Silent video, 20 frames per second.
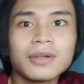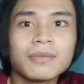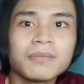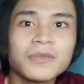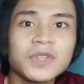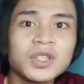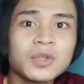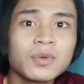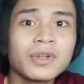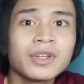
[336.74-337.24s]

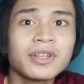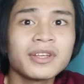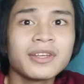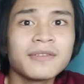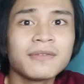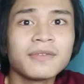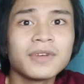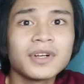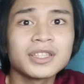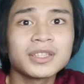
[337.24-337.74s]
This will give
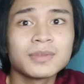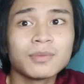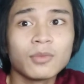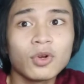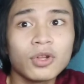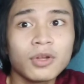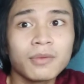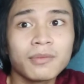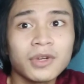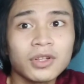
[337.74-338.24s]
a small
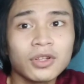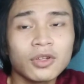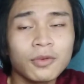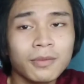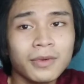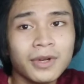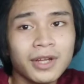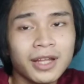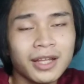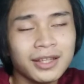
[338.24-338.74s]
amount of
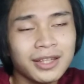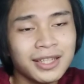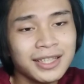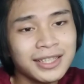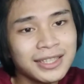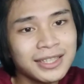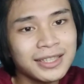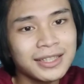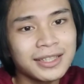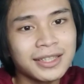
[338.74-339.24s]

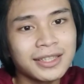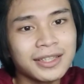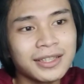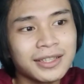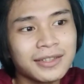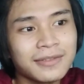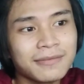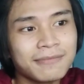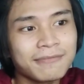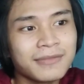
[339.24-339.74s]
electricity,
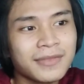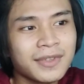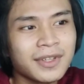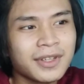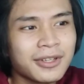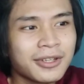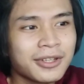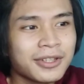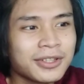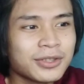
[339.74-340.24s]

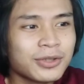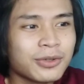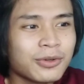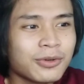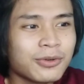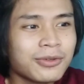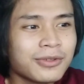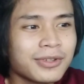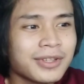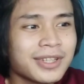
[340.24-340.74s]

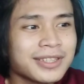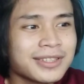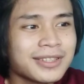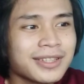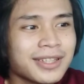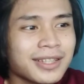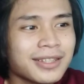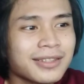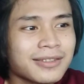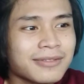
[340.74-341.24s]
so does
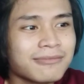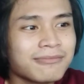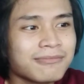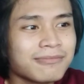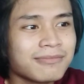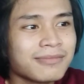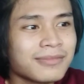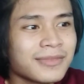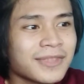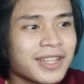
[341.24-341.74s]
not
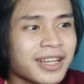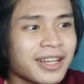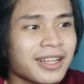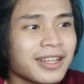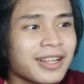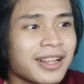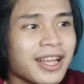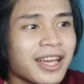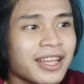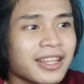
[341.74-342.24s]

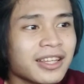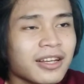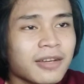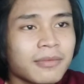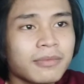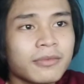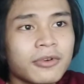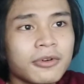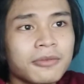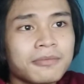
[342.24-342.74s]
can light up
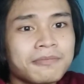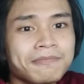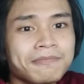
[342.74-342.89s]
of